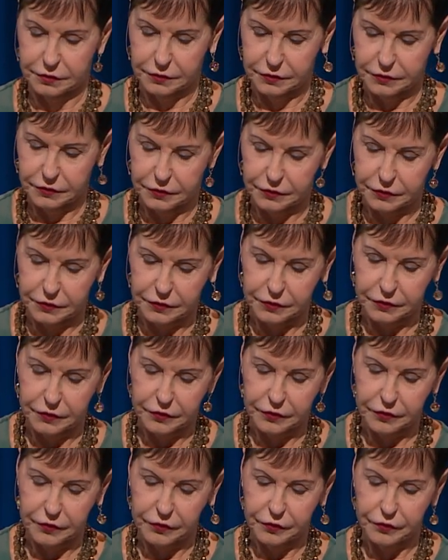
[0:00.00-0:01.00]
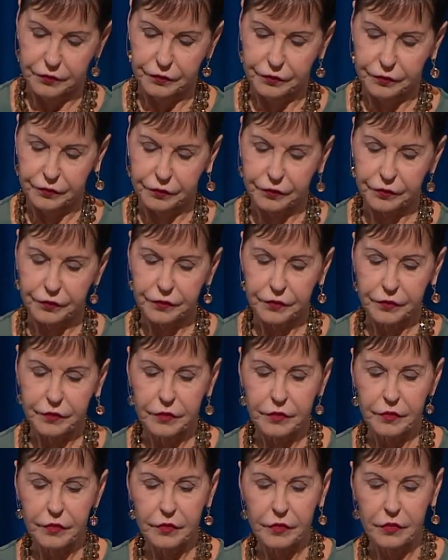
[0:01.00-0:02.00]

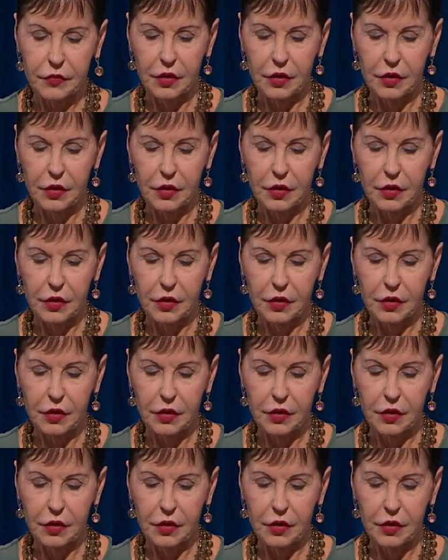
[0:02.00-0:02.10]
No one is speaking in this clip.